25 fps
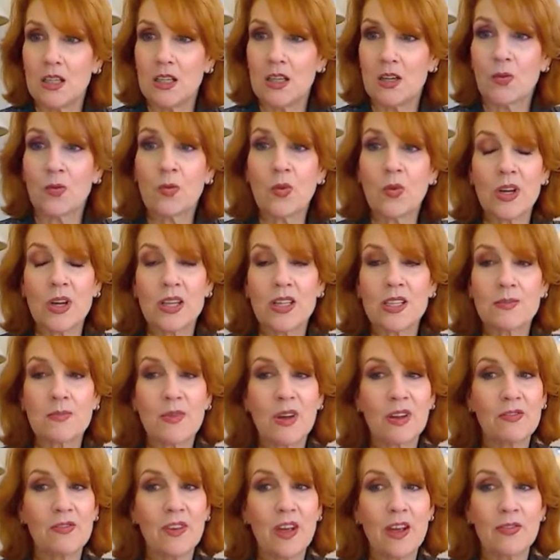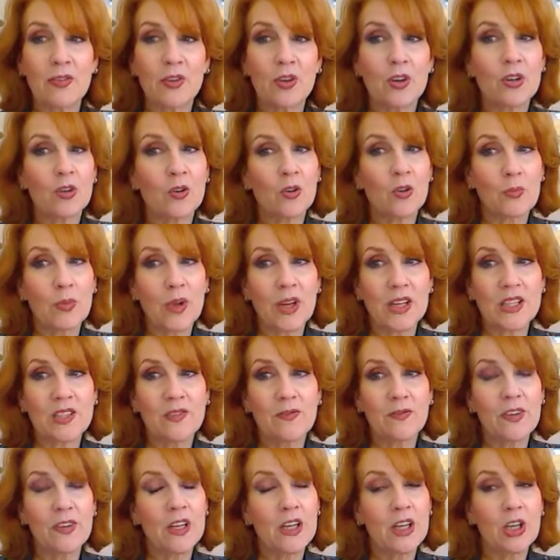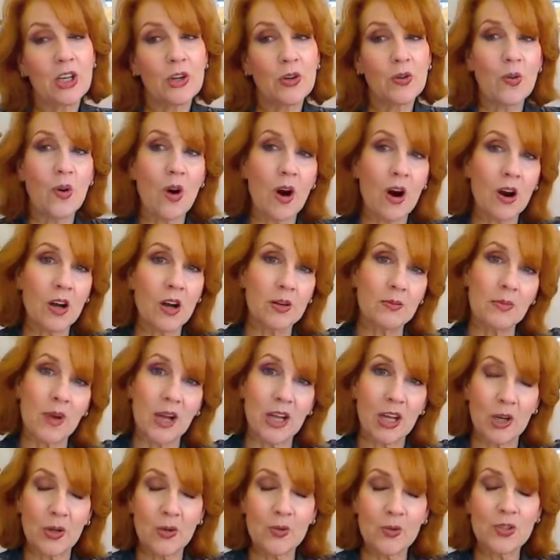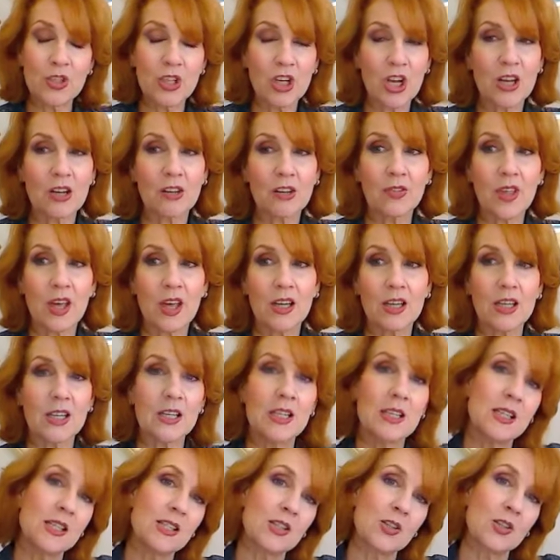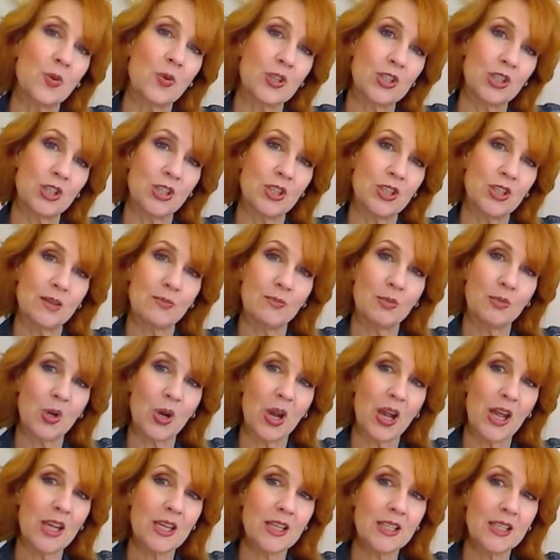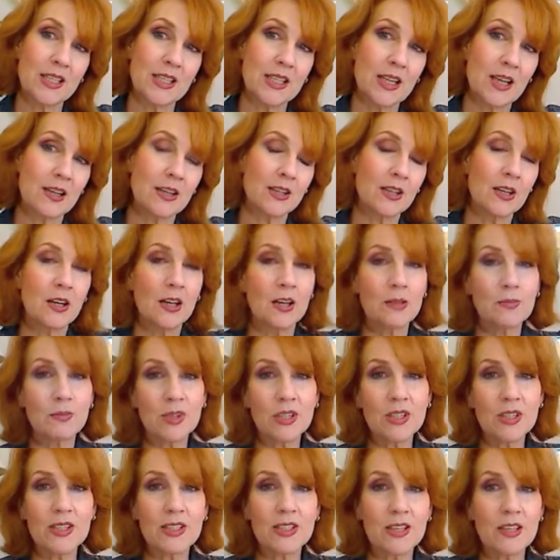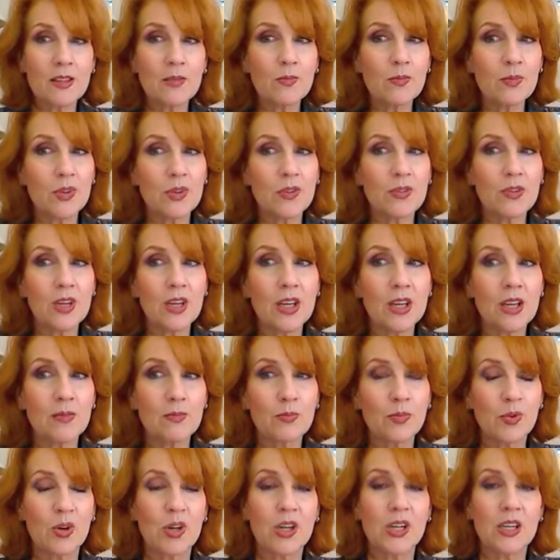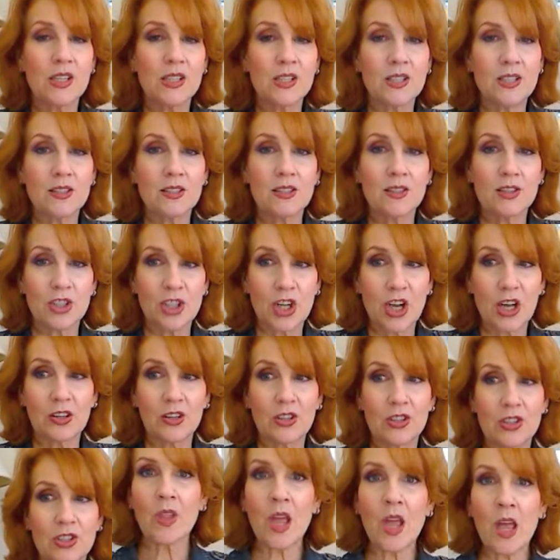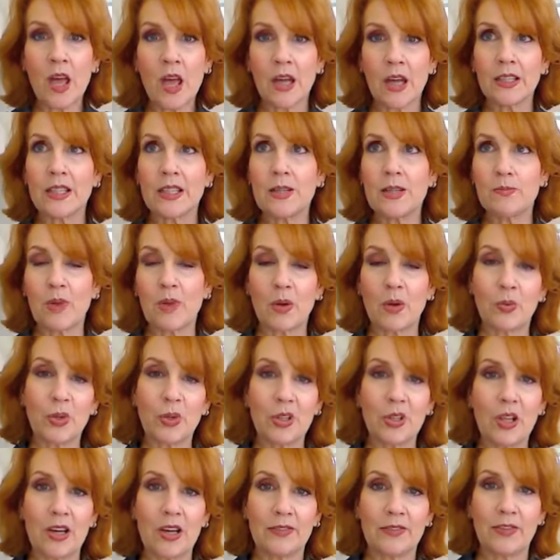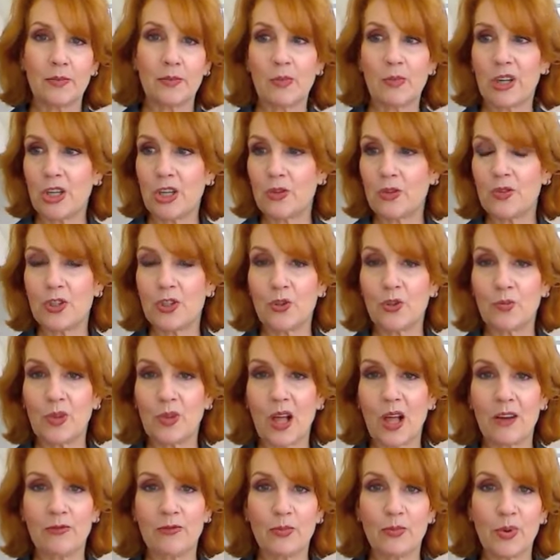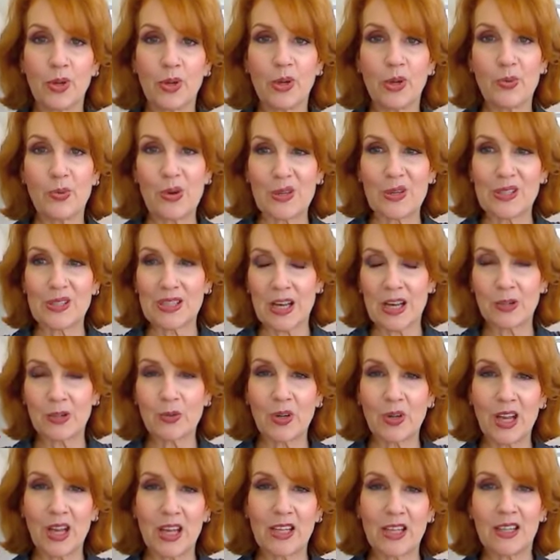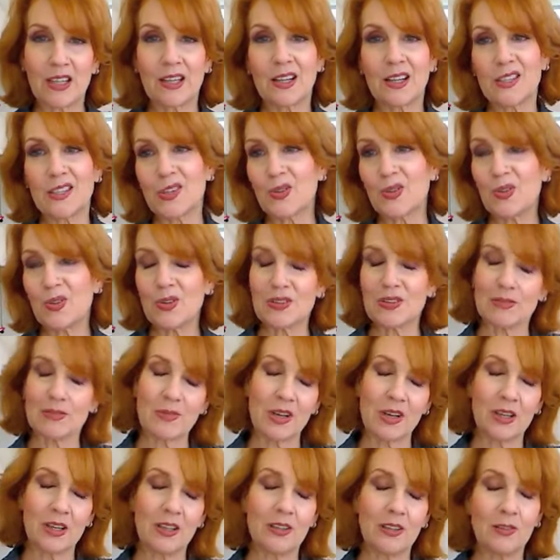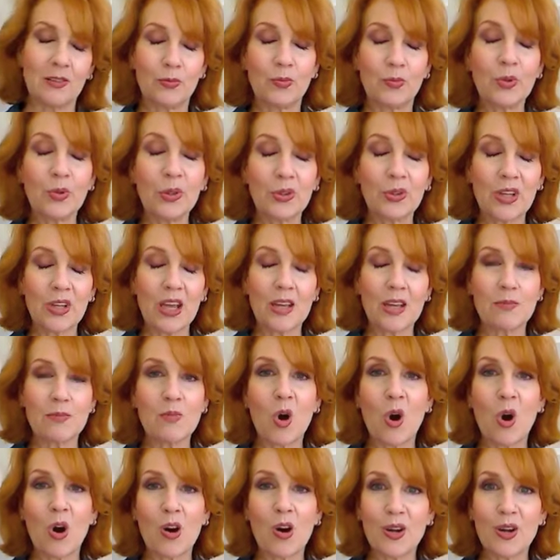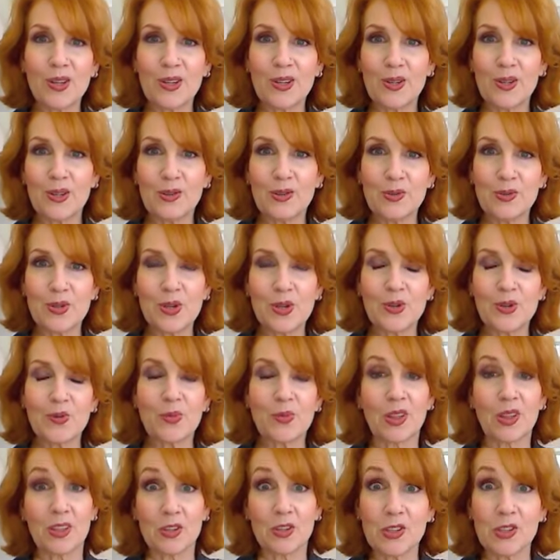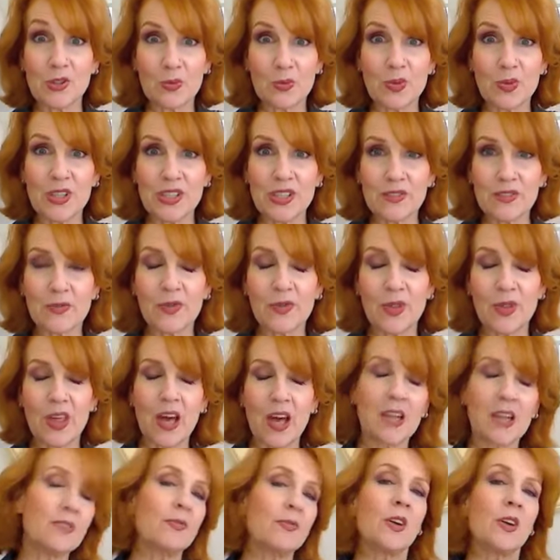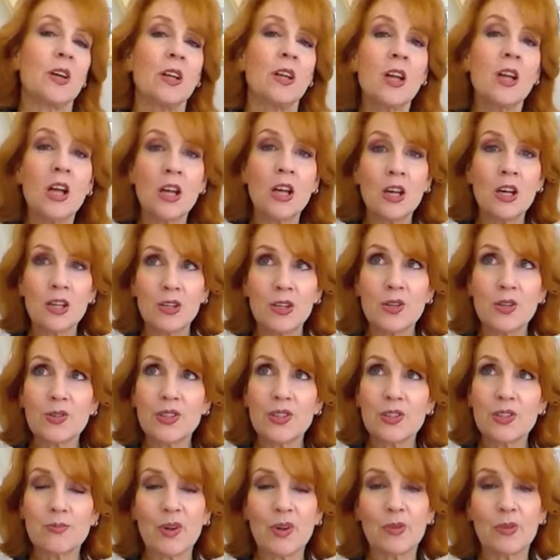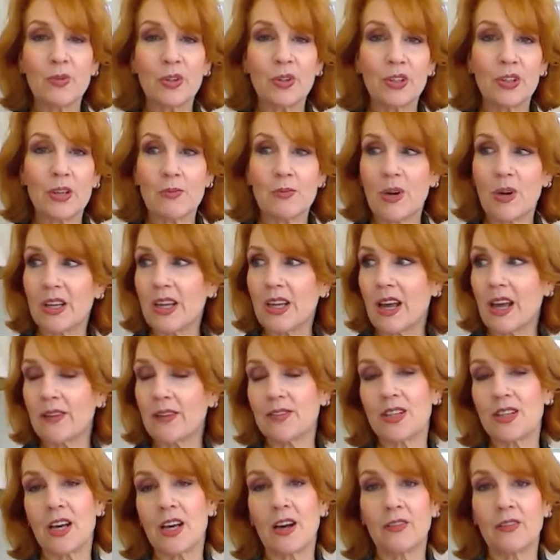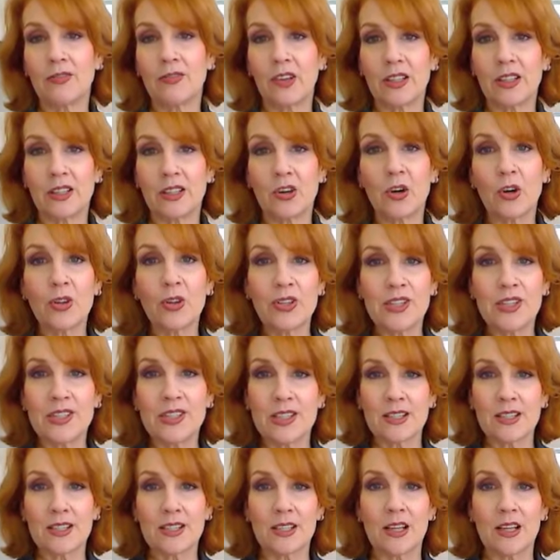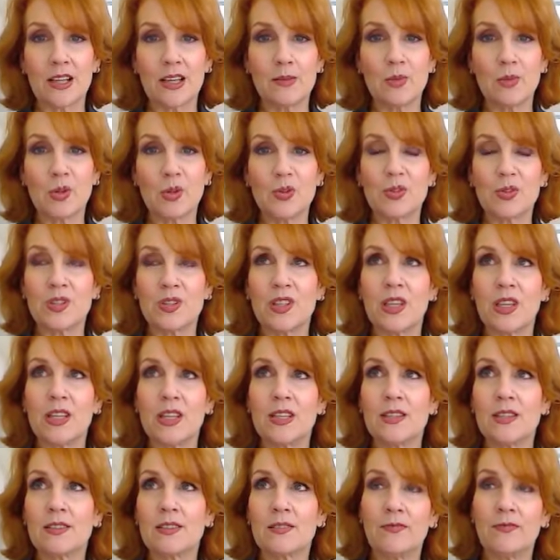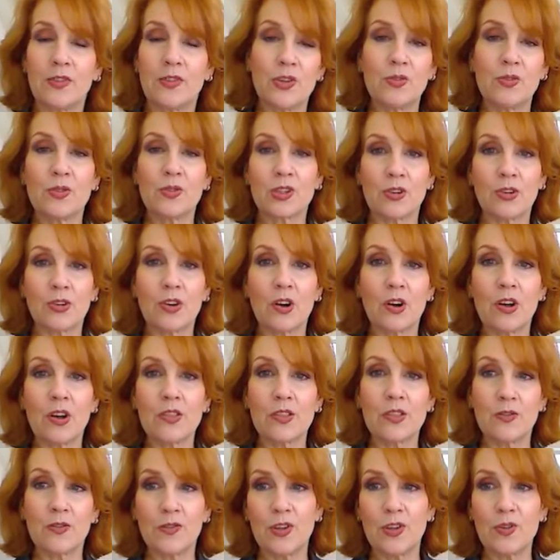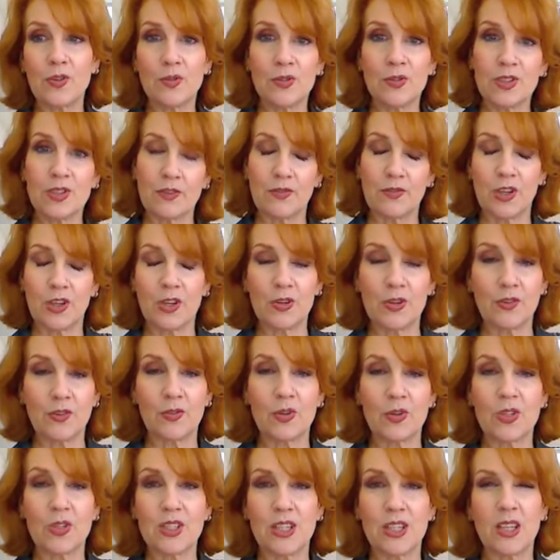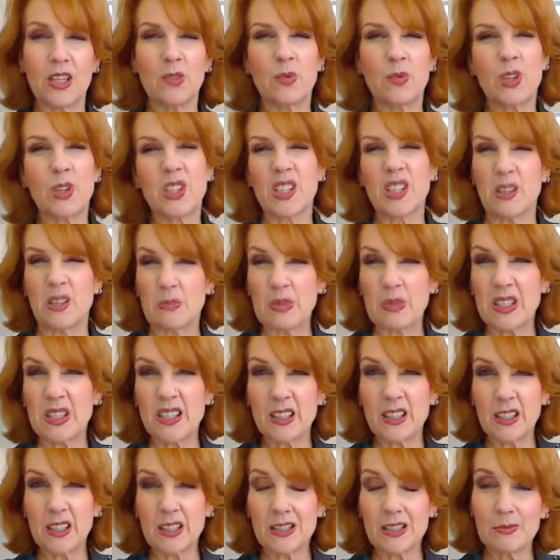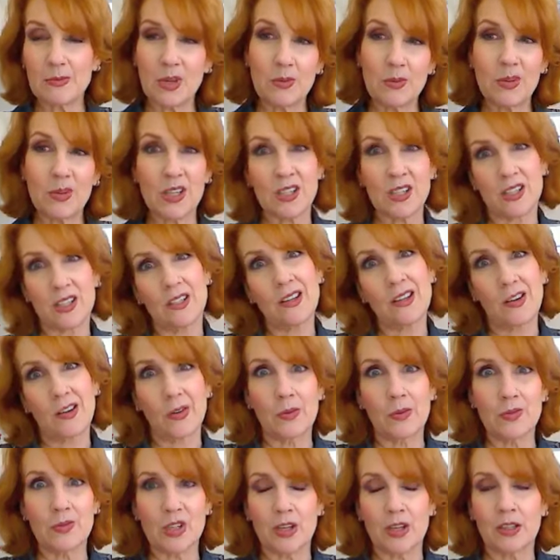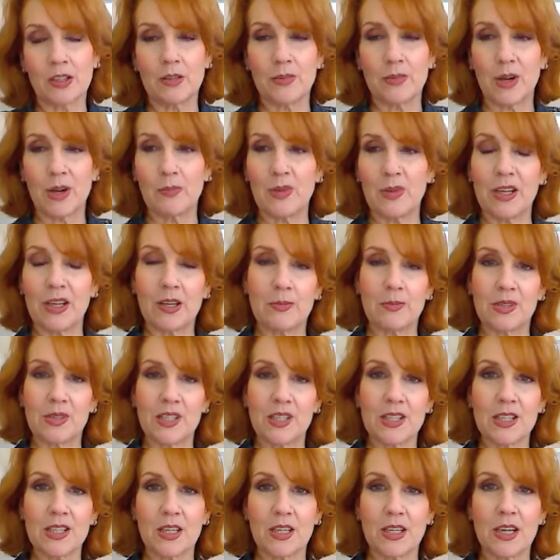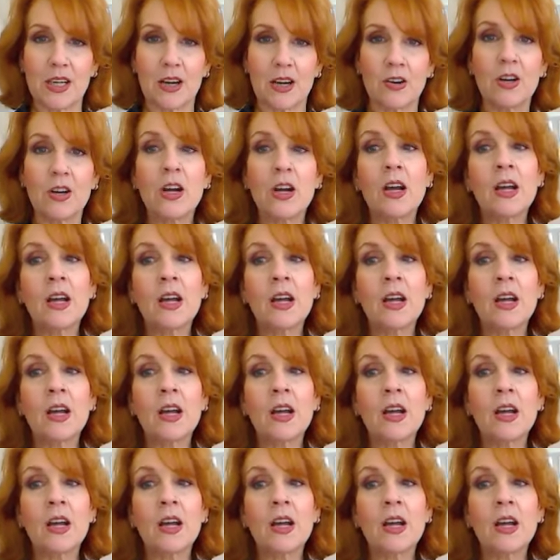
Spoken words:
What is my favorite or best video on my own channel? That is question number 8. And I'm going to say the Beauty and Brains Challenge. I keep my real life and my YouTube life pretty well segregated. I don't use my real name on YouTube, and there's a reason for that. If I used my real name, I'd have to have like all these disclaimers. These views are not the views of the university, which seems silly to me because, I'm talking about makeup and skincare.